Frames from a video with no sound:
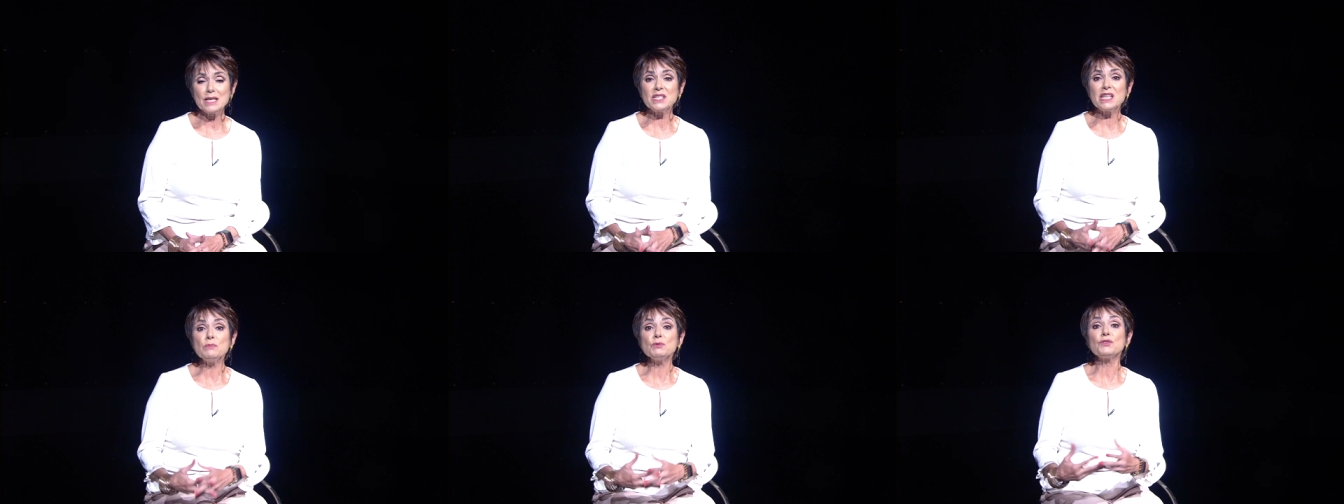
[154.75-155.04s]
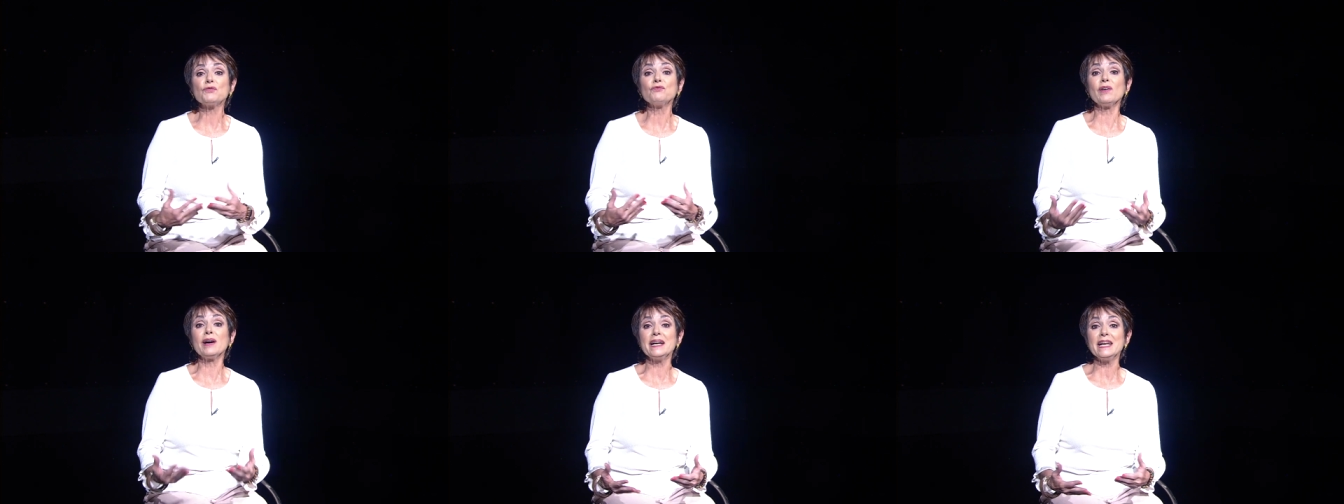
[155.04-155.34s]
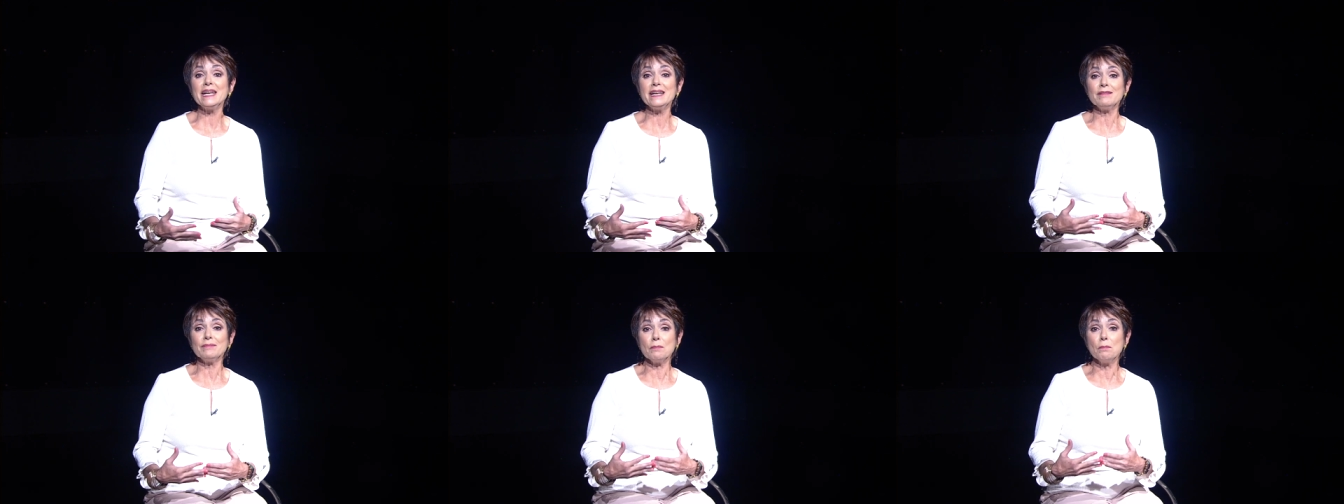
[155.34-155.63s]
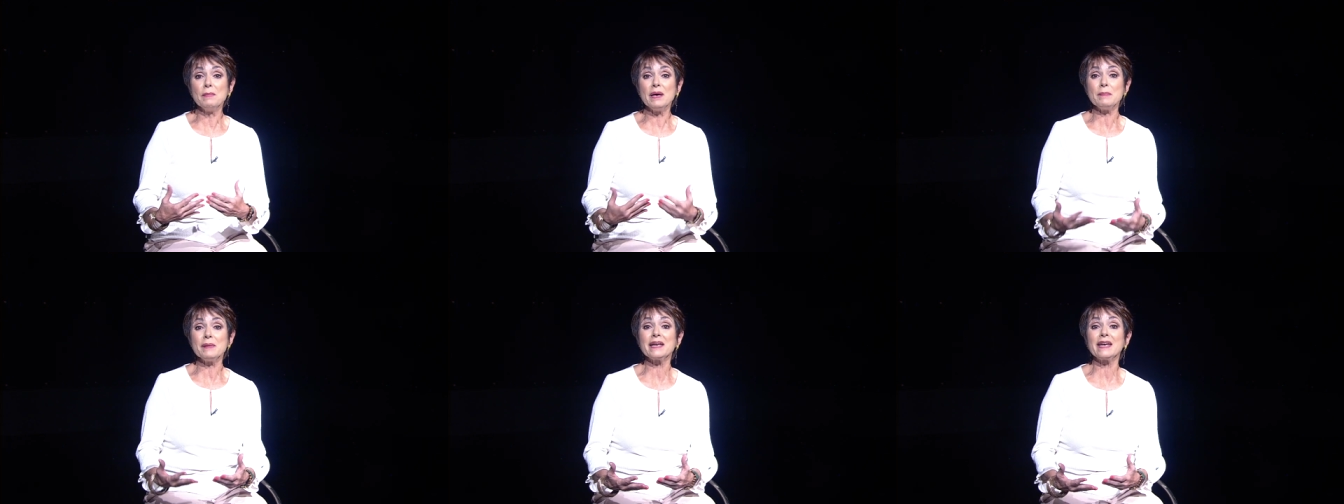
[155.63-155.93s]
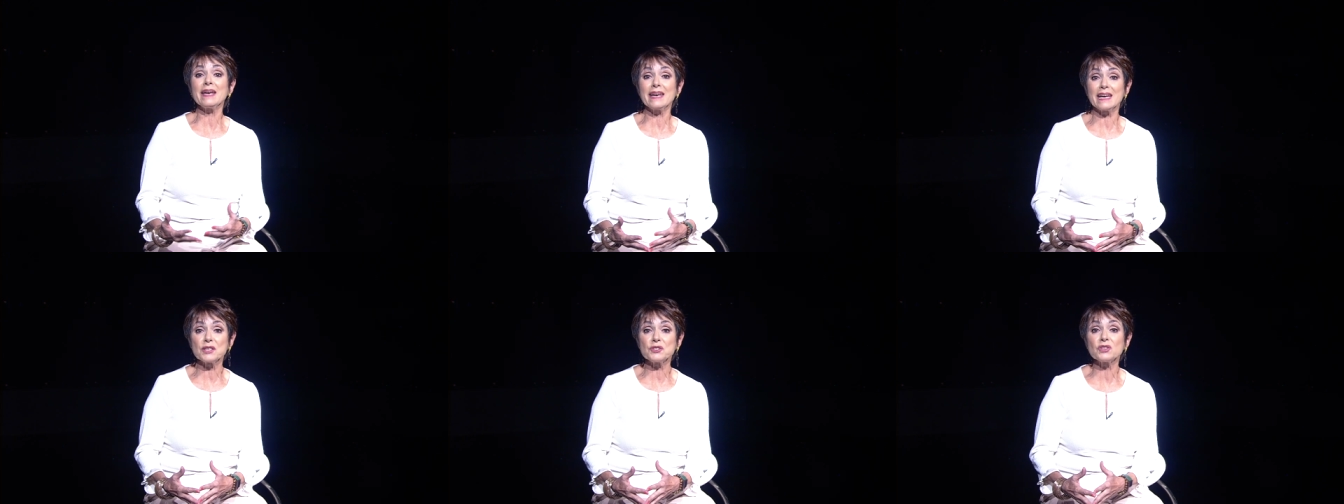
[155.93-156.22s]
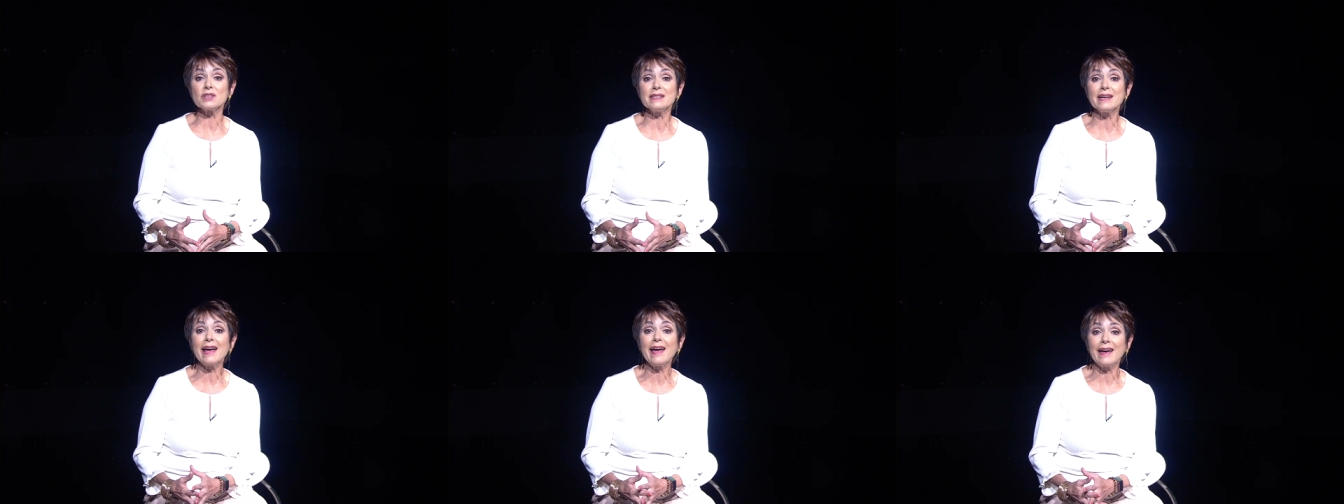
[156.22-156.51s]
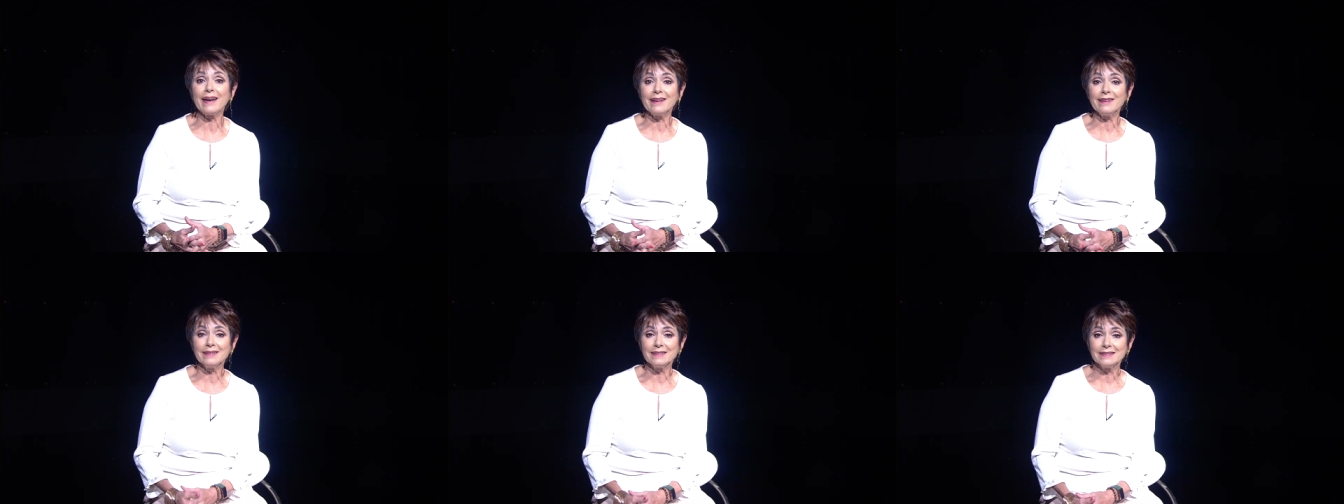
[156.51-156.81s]
seems funny mimicking it
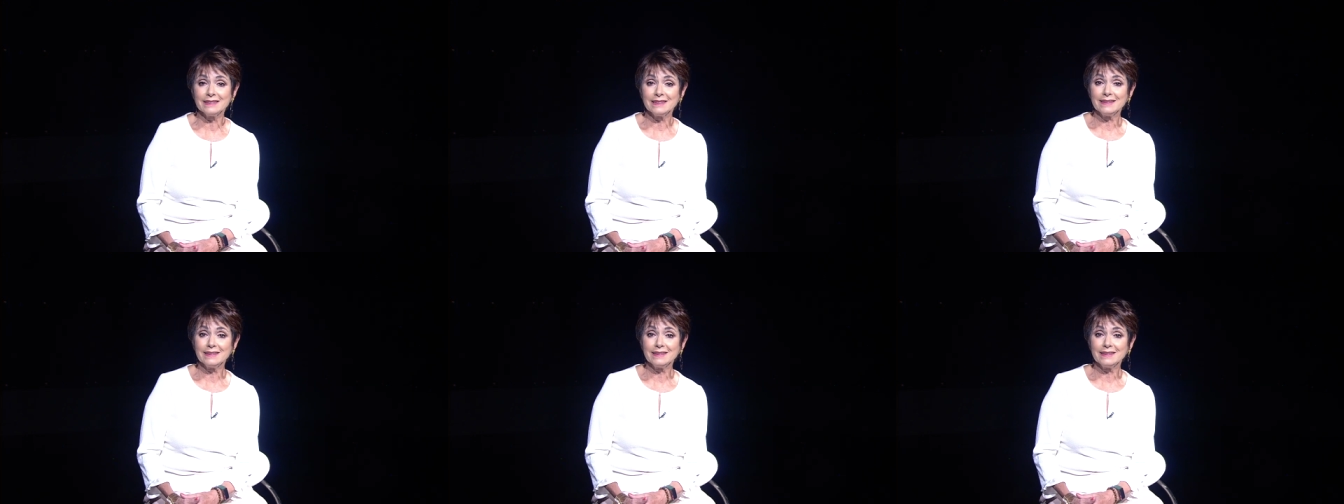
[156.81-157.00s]
today,